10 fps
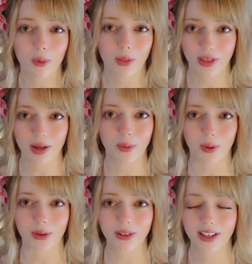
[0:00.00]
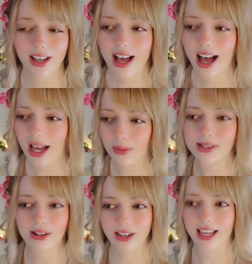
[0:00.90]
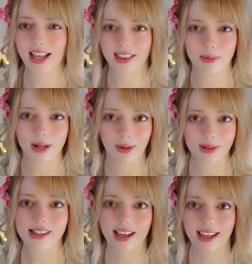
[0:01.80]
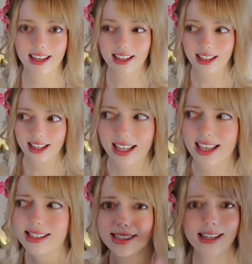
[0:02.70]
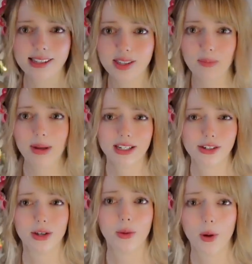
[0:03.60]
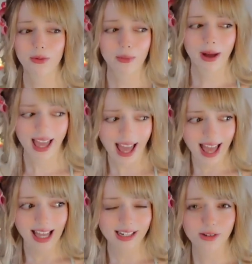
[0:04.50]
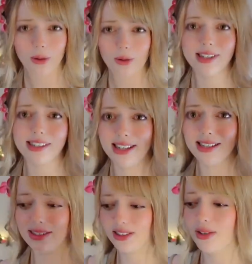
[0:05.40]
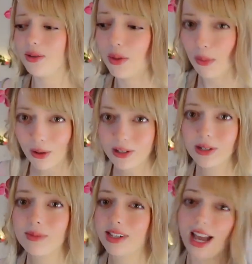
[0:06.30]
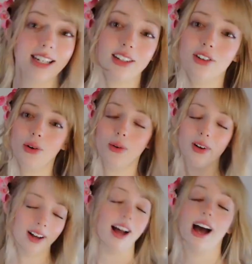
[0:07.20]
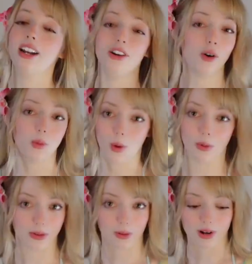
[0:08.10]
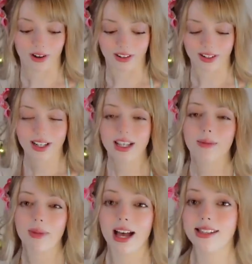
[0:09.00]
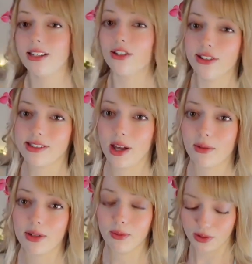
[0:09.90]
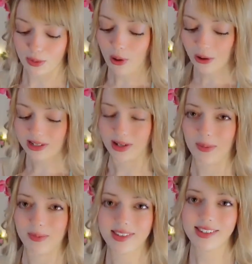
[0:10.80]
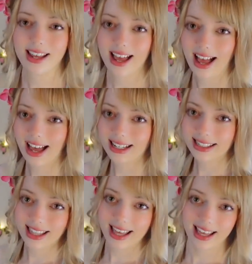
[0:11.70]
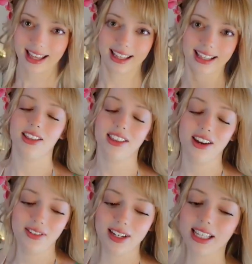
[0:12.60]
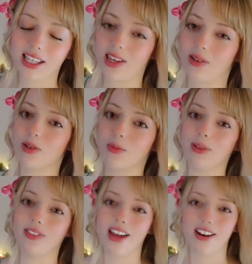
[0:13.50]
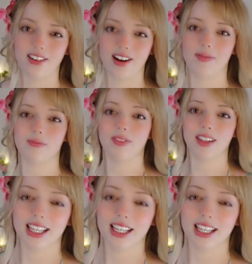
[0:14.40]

out what they were. I was looking at them and I was like, is this the bit to go over my head, or is this the, the bottoms? I didn't know, I didn't know what was going on. But as it turns out, it was the bottoms, and they're, they're really cute, but they're um,